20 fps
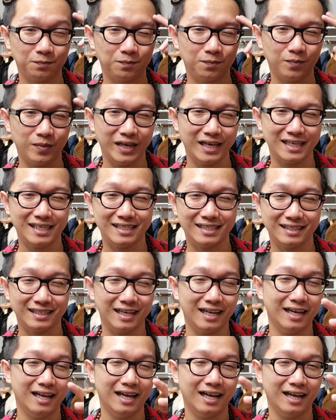Peace.
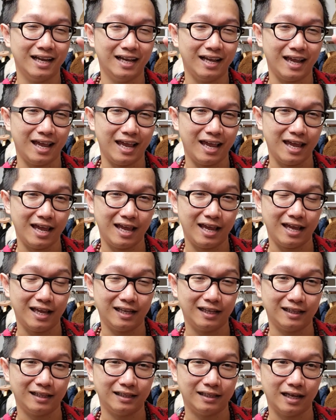
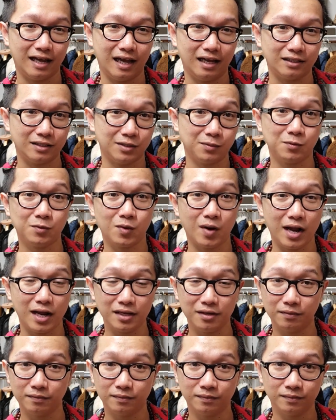And
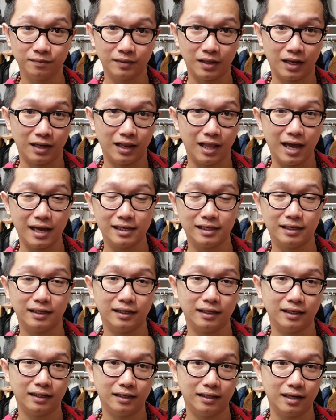subscribe, like,
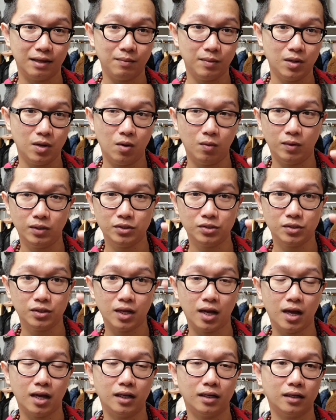let me know what you
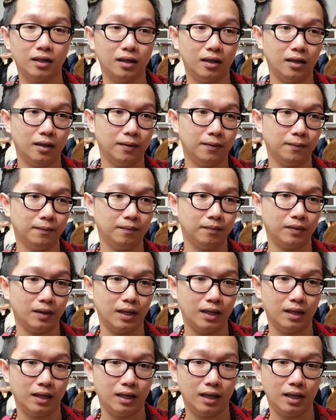thought,
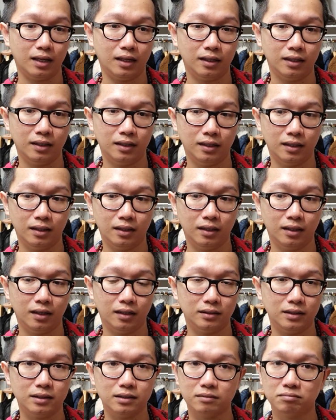and then
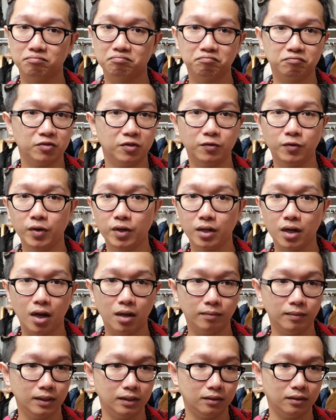just feel free to
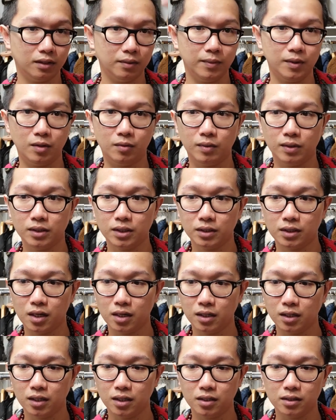comment, let me know what your
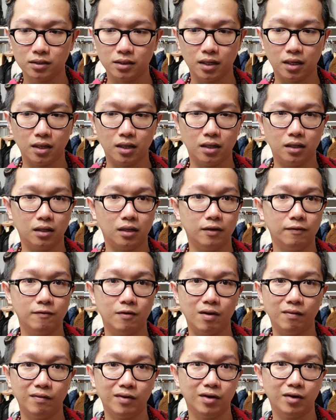thought is, and if you
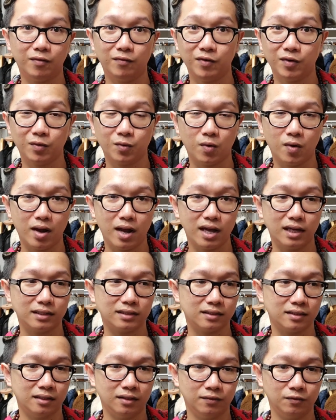have any other
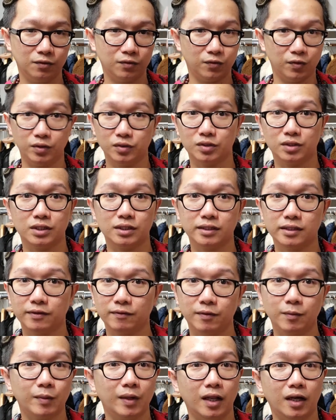requests, feel free to just
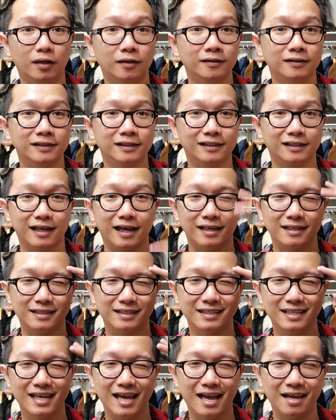leave it below. Okay,
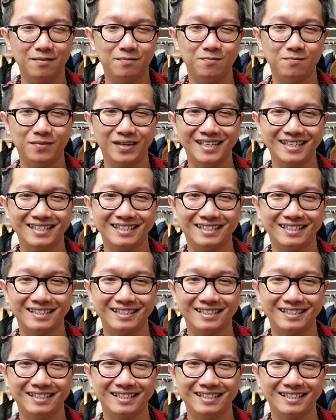see ya. Peace.